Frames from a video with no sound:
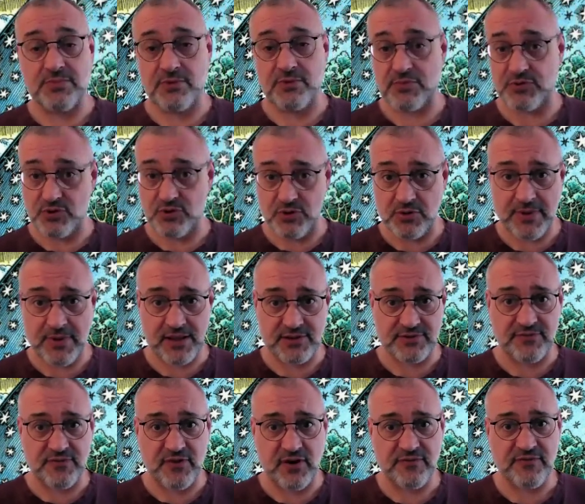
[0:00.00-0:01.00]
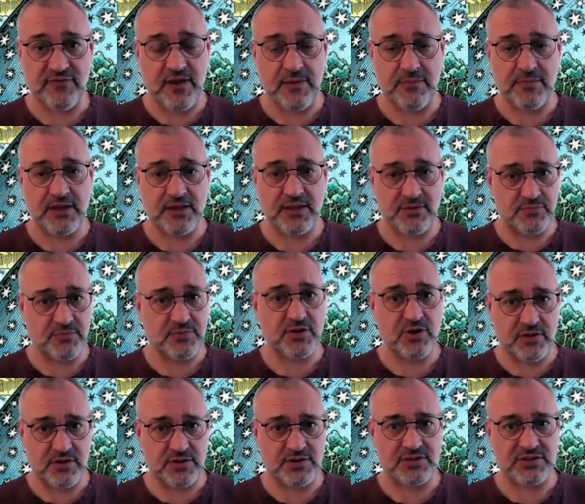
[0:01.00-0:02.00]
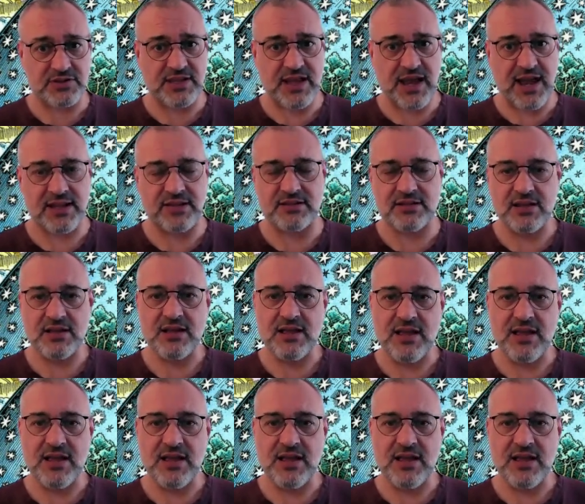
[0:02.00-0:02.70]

but we're talking about divine feminine, and we've got to understand